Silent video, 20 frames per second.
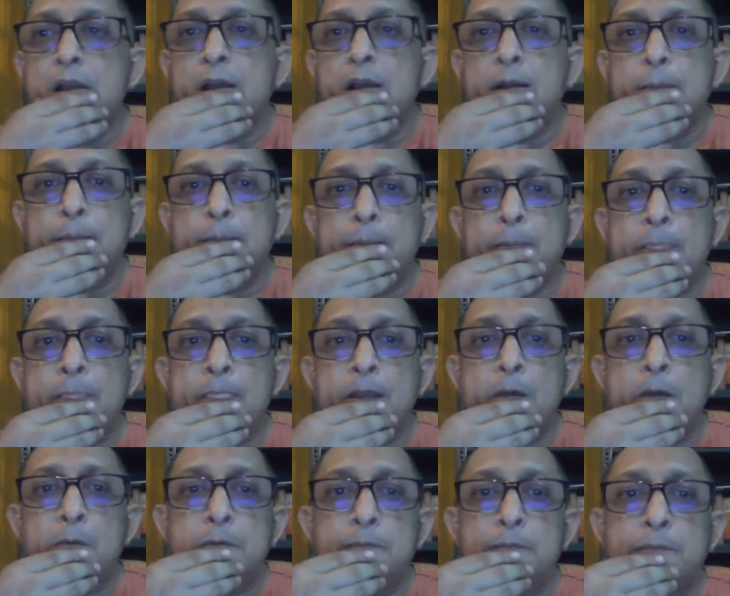
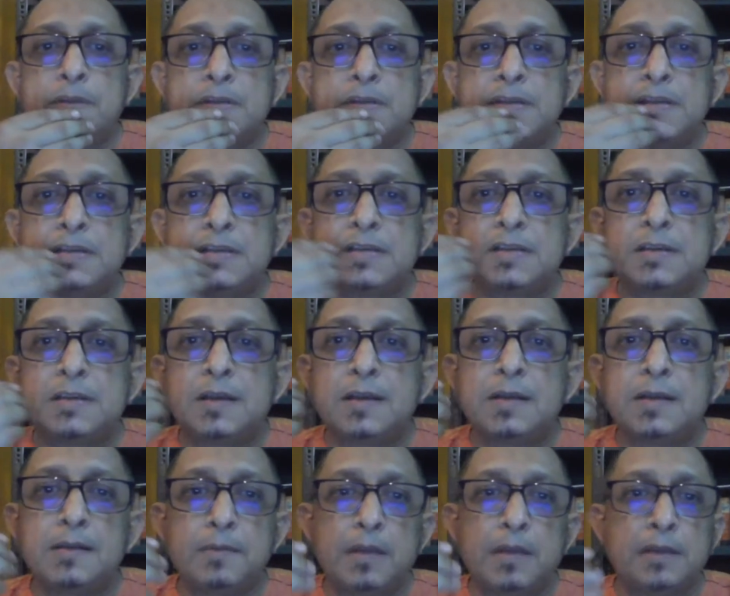Now, this is
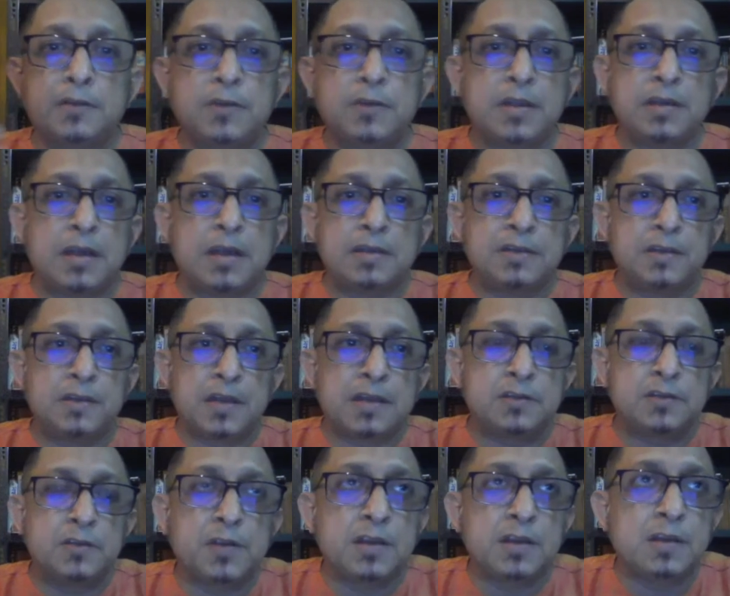as
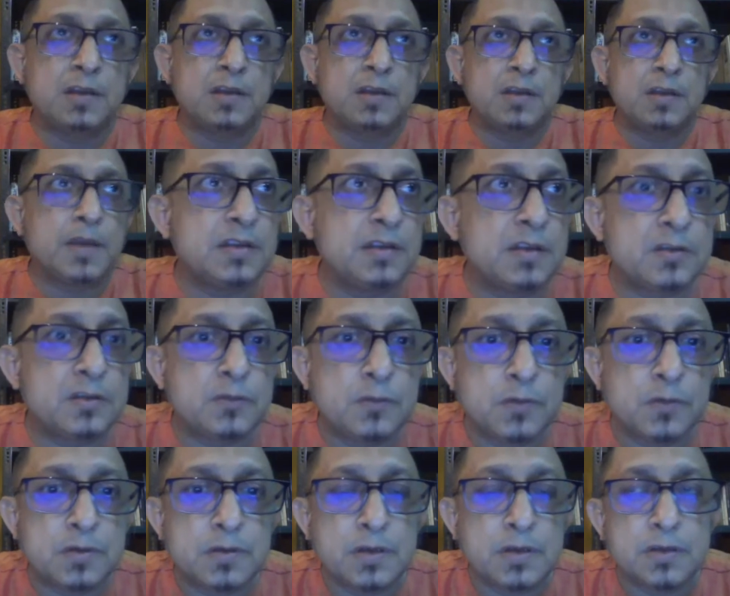you can imagine, this
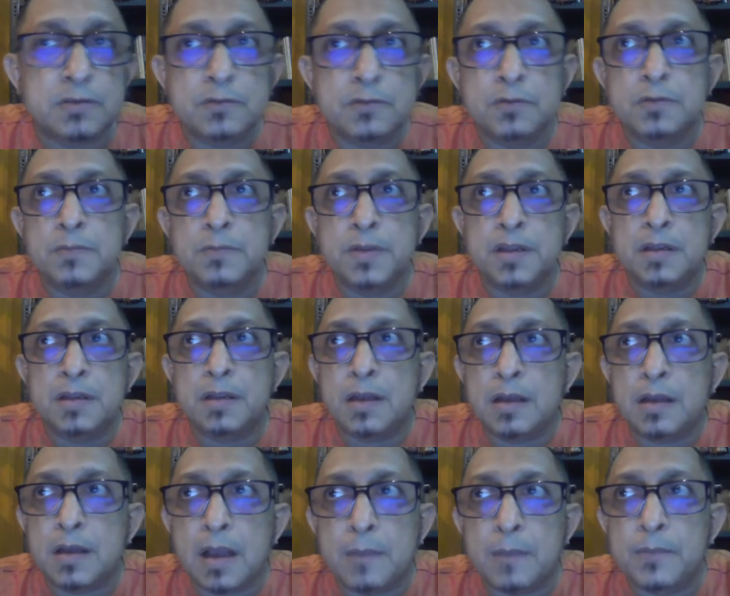could be
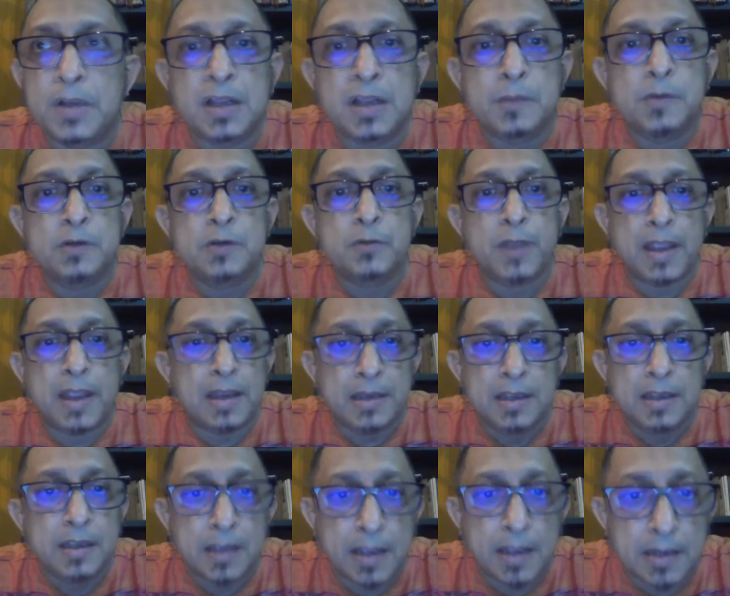applicable to
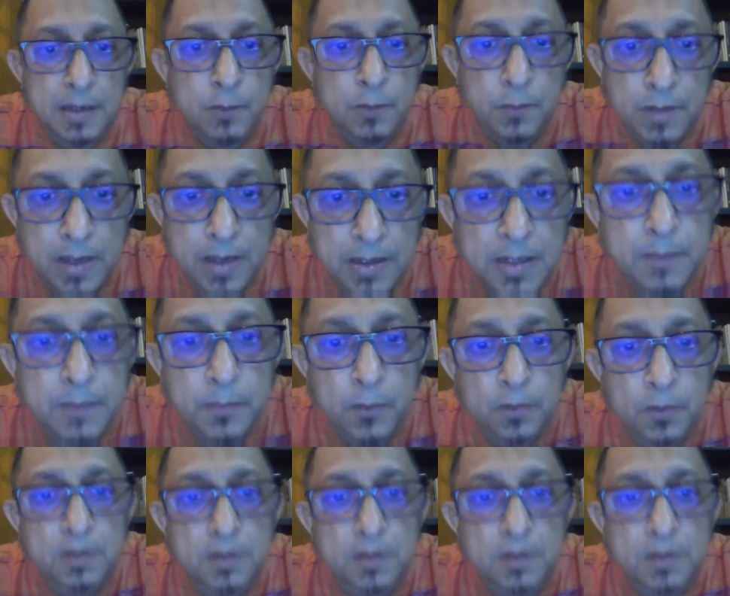any